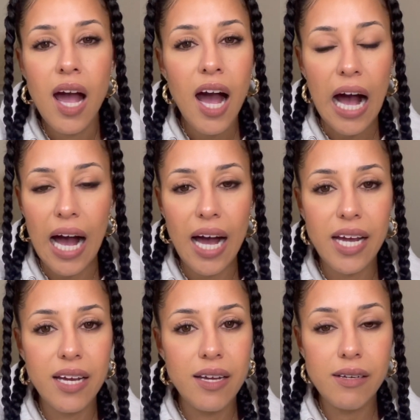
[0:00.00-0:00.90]

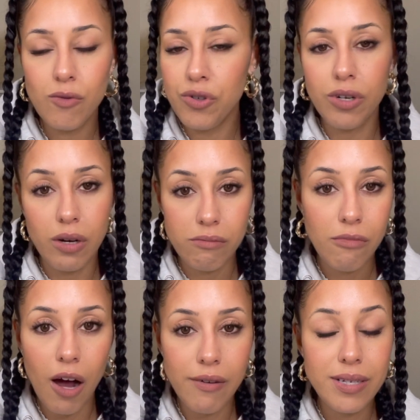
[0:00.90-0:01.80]
you know,
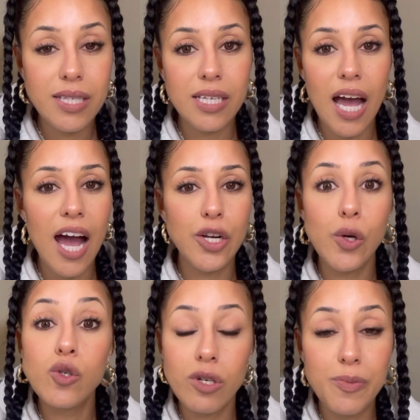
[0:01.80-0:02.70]
obviously I had no
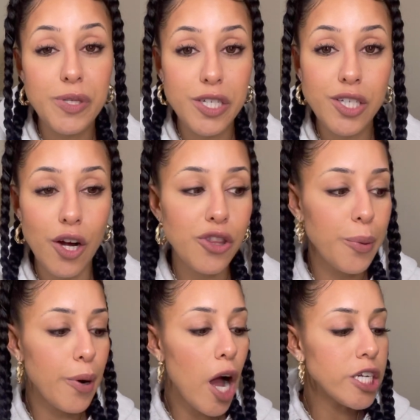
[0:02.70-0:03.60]
choice but to start the
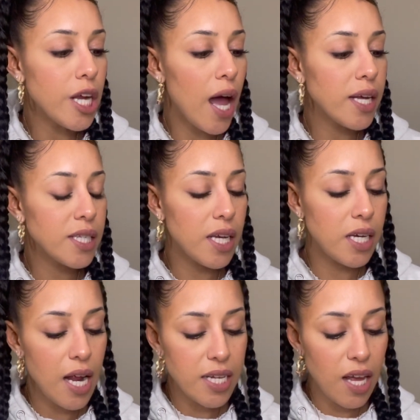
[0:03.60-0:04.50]
project.
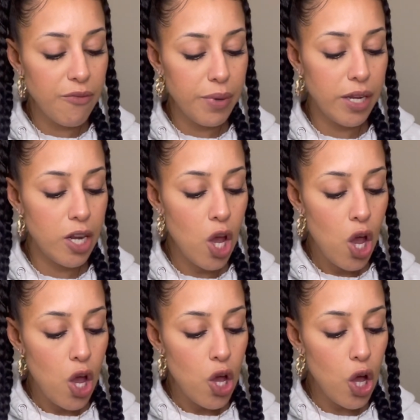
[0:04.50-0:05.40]
And as I've been
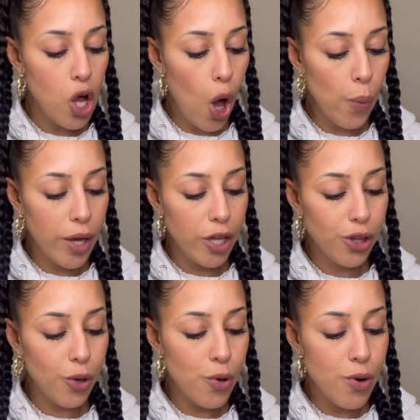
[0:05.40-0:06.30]
going
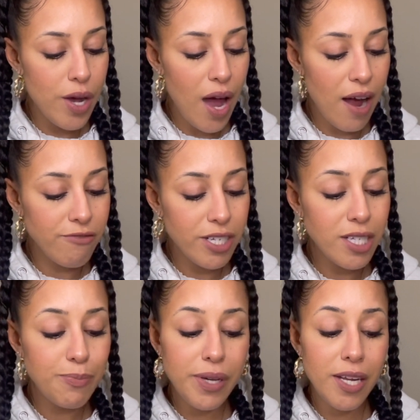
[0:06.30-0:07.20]
through it, I've
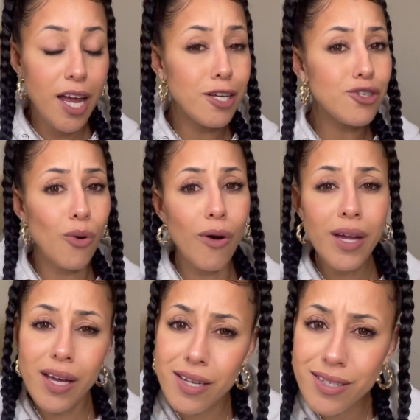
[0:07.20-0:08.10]
just been
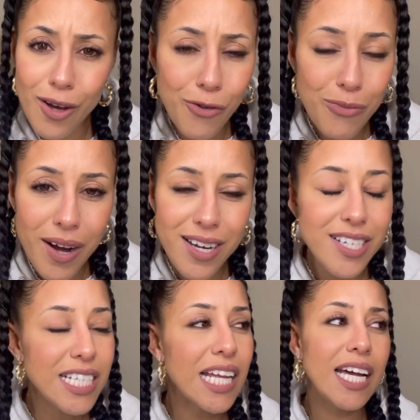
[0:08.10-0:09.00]
enjoying it so
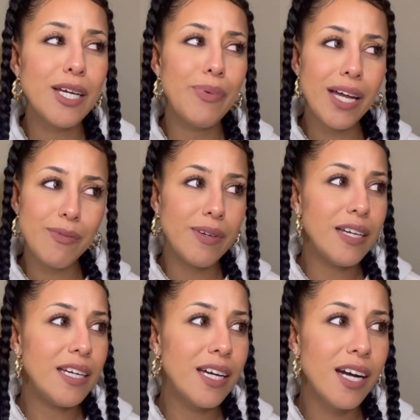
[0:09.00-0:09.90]
much. Like,
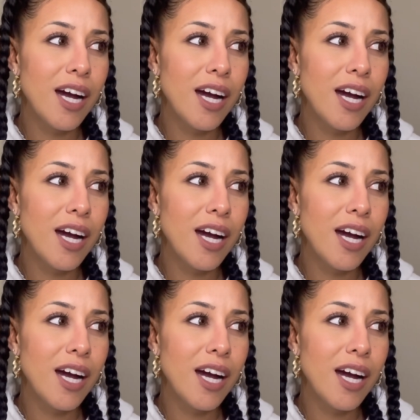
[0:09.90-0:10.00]
baby,